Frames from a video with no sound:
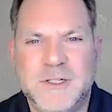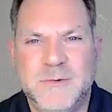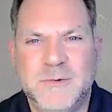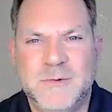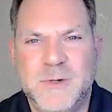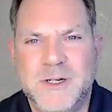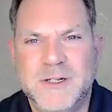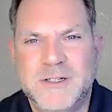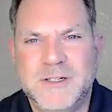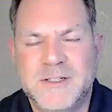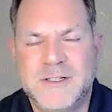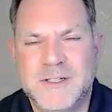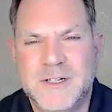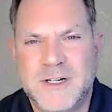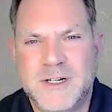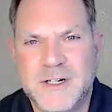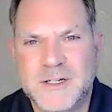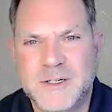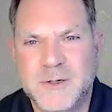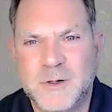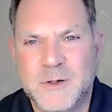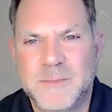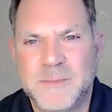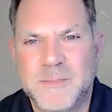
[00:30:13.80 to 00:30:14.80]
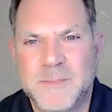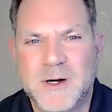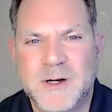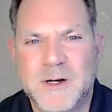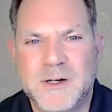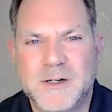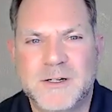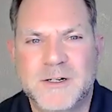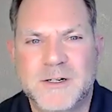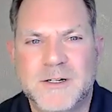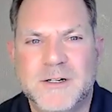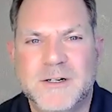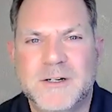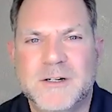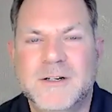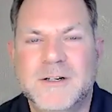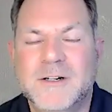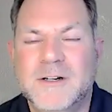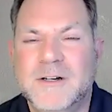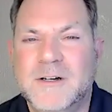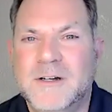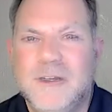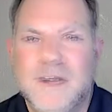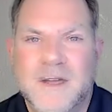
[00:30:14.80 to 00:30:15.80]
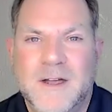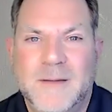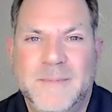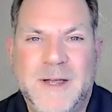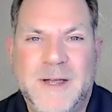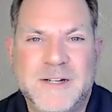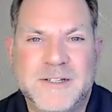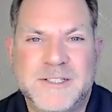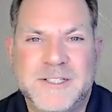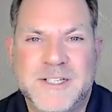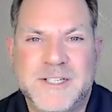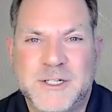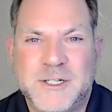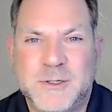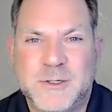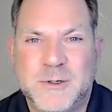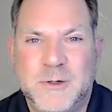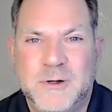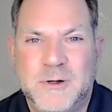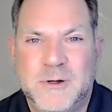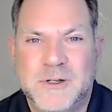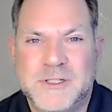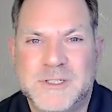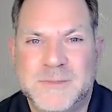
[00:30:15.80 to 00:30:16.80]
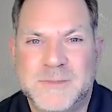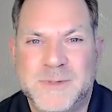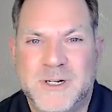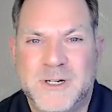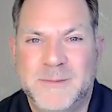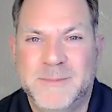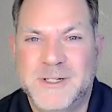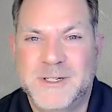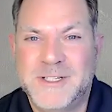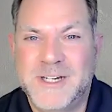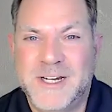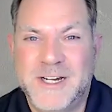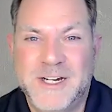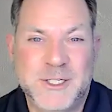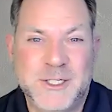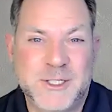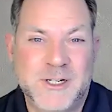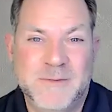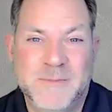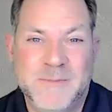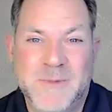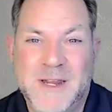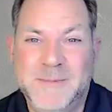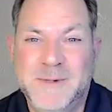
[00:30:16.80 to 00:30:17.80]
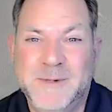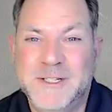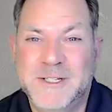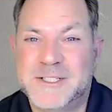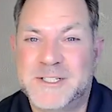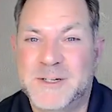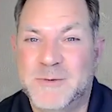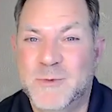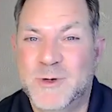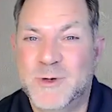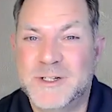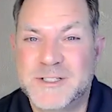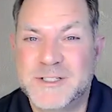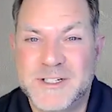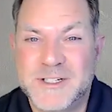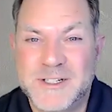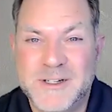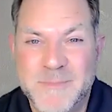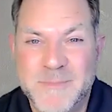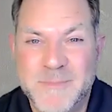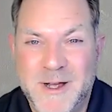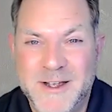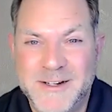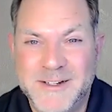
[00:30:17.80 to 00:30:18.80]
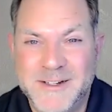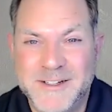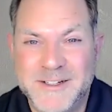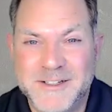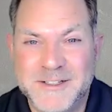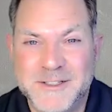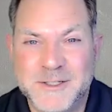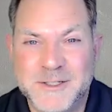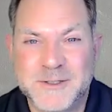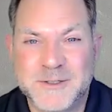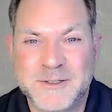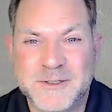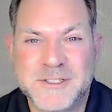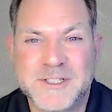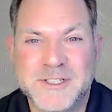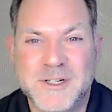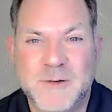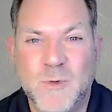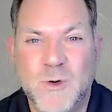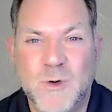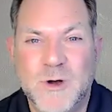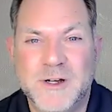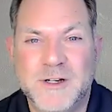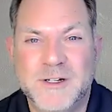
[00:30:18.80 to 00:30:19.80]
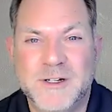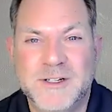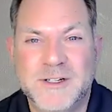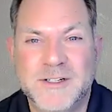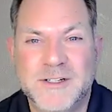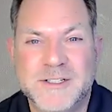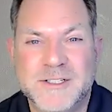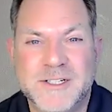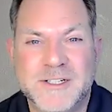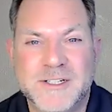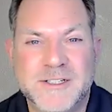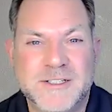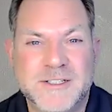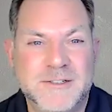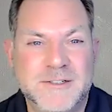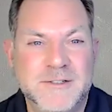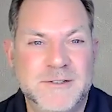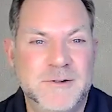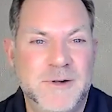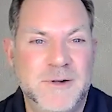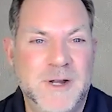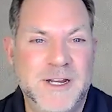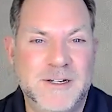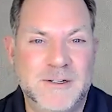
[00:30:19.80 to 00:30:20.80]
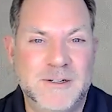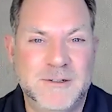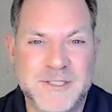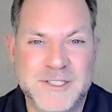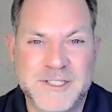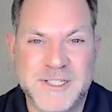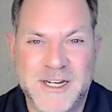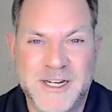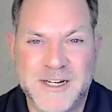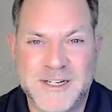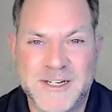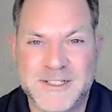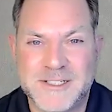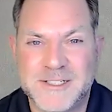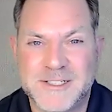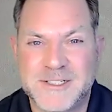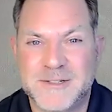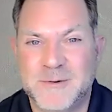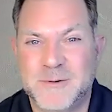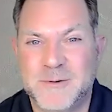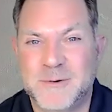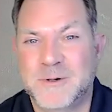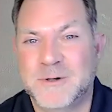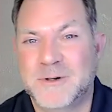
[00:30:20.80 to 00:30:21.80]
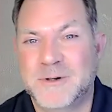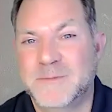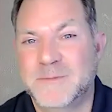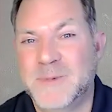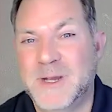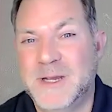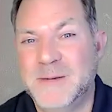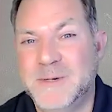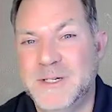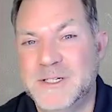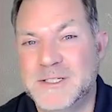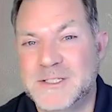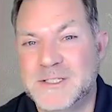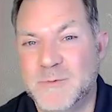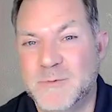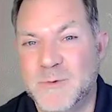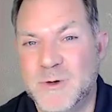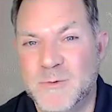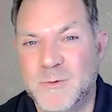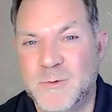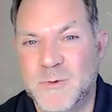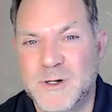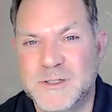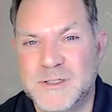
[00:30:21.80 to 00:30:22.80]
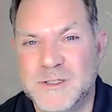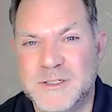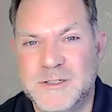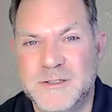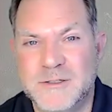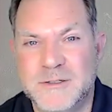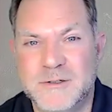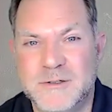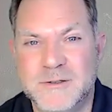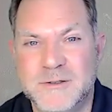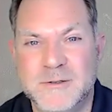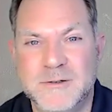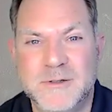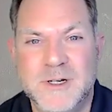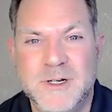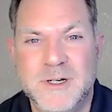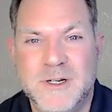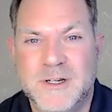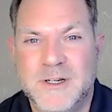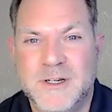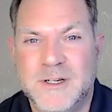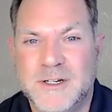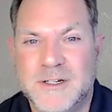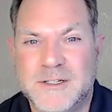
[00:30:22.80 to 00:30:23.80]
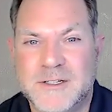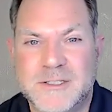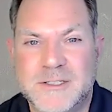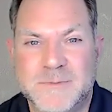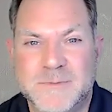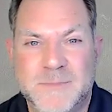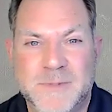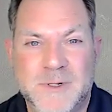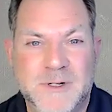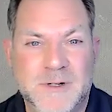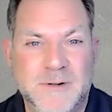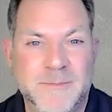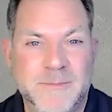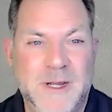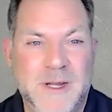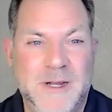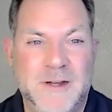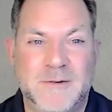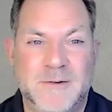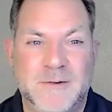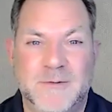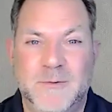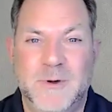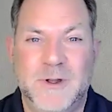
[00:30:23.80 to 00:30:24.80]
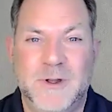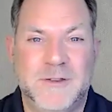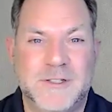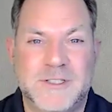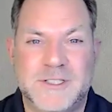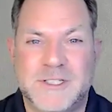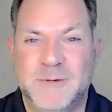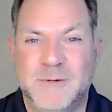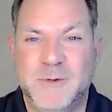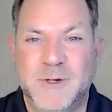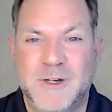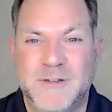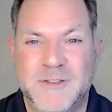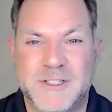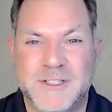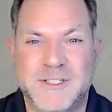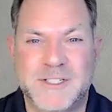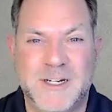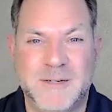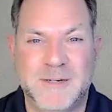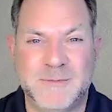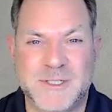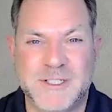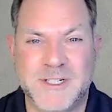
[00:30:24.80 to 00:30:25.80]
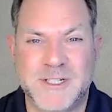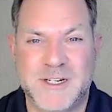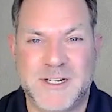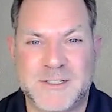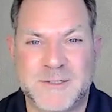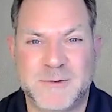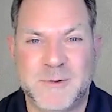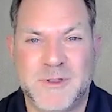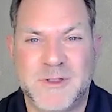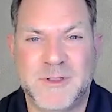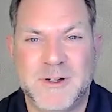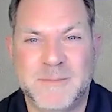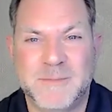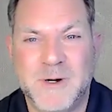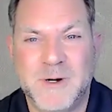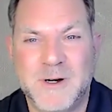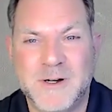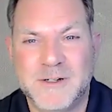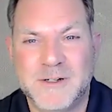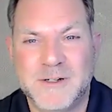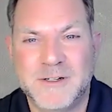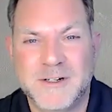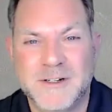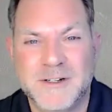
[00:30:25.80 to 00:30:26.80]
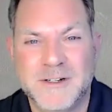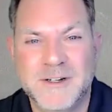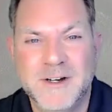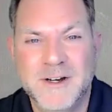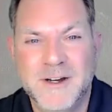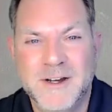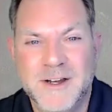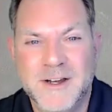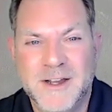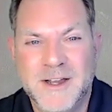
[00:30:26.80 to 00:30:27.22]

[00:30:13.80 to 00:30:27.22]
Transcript: should we talk to our partner about sexual experimentation? Maybe someone's into bondage or someone is into anal sex, or maybe someone wants to experiment with someone of the same sex with their partner.